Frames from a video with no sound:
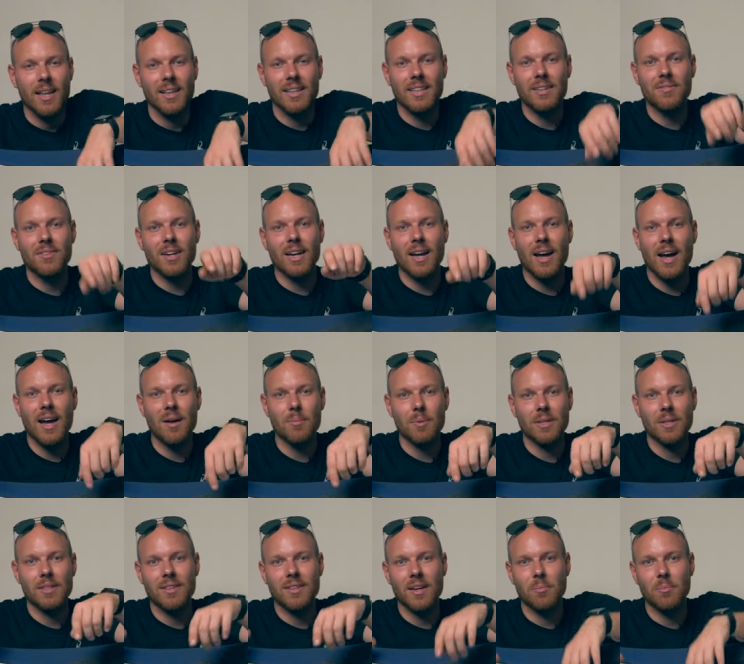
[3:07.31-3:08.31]
Leave a
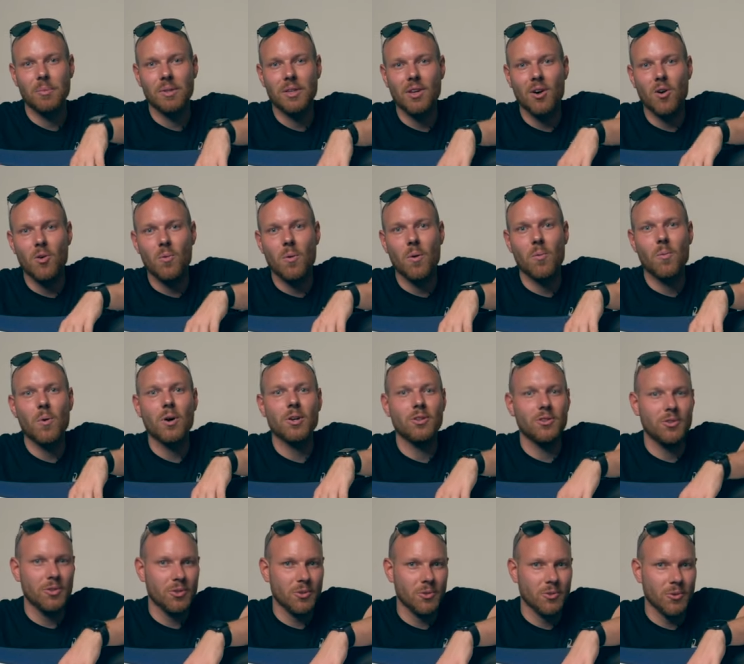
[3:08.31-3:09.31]
comment down below of what
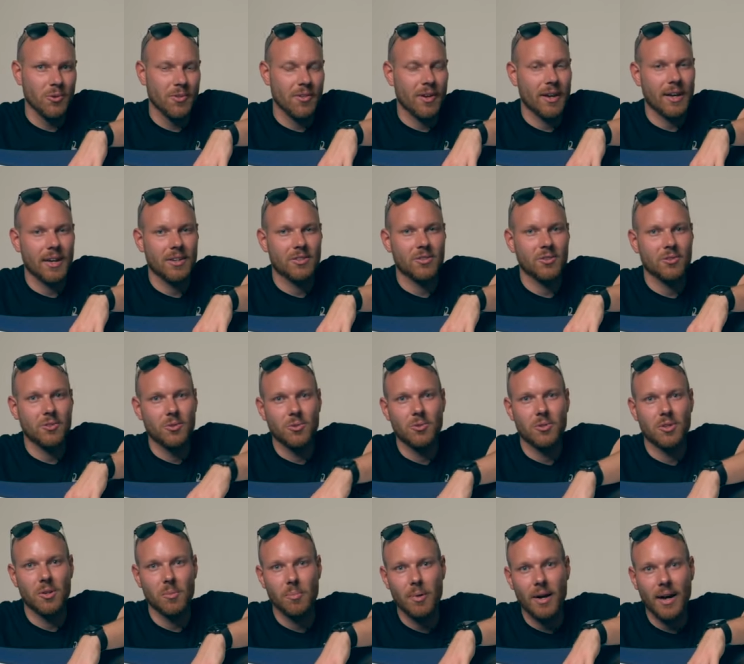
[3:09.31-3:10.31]
you think I should do
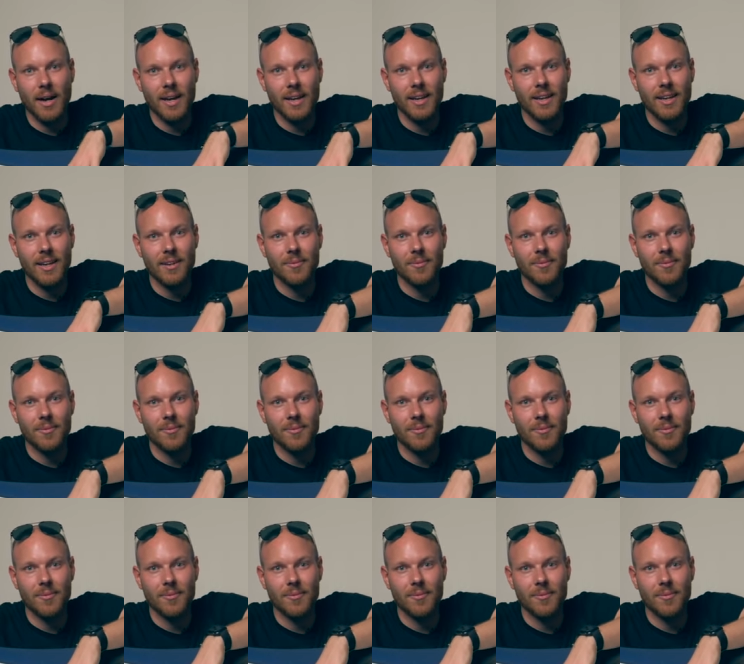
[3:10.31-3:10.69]
to the vine.